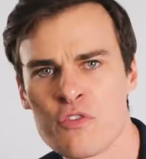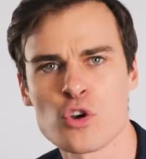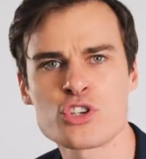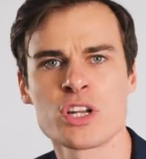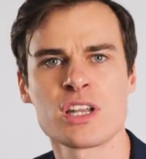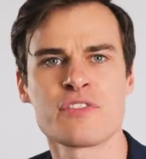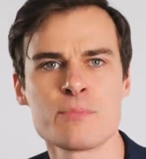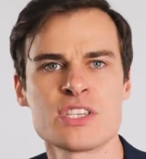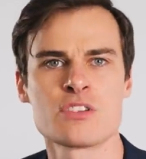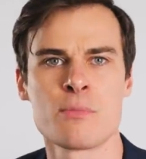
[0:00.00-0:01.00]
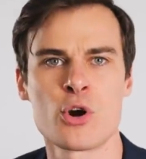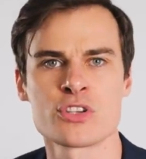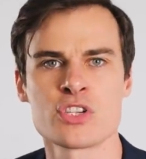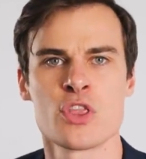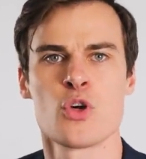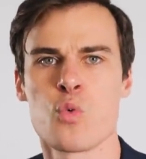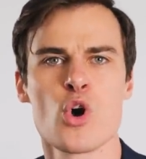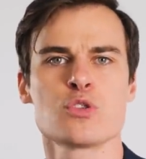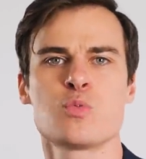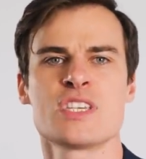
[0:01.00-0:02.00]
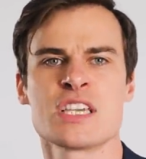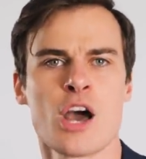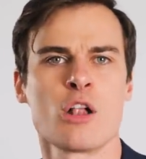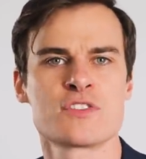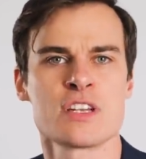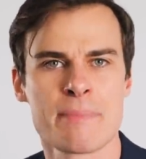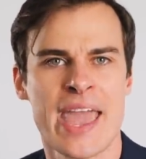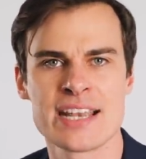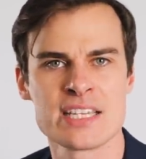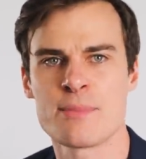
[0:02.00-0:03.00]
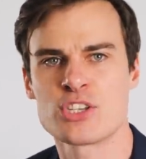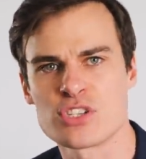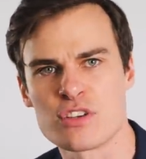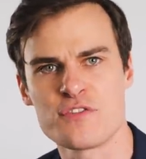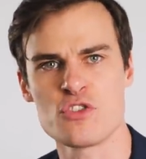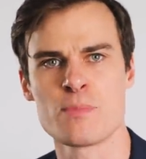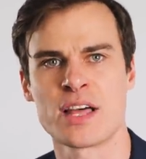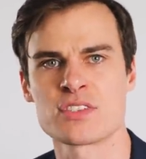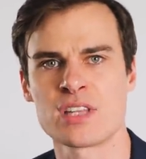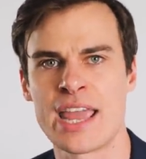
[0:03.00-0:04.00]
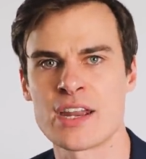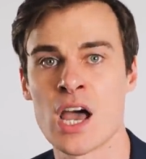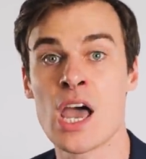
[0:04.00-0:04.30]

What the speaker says: Fortunately for Mr. Morrison, the world was engulfed in a pandemic just a few months later.